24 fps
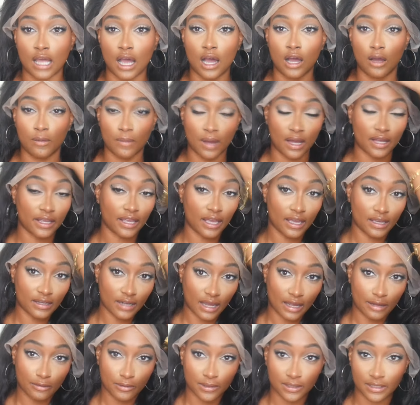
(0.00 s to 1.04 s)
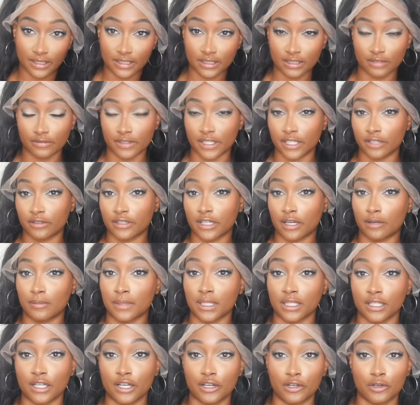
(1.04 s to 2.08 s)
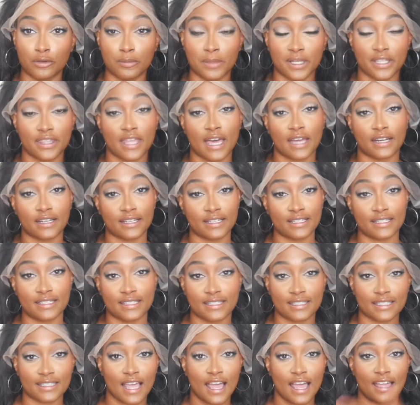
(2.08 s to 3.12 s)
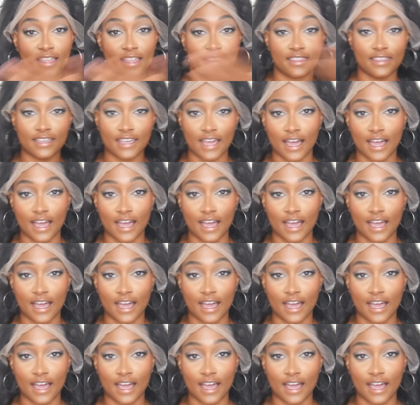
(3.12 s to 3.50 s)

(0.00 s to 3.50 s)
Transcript: Um, again, I will link the video down below, but that is the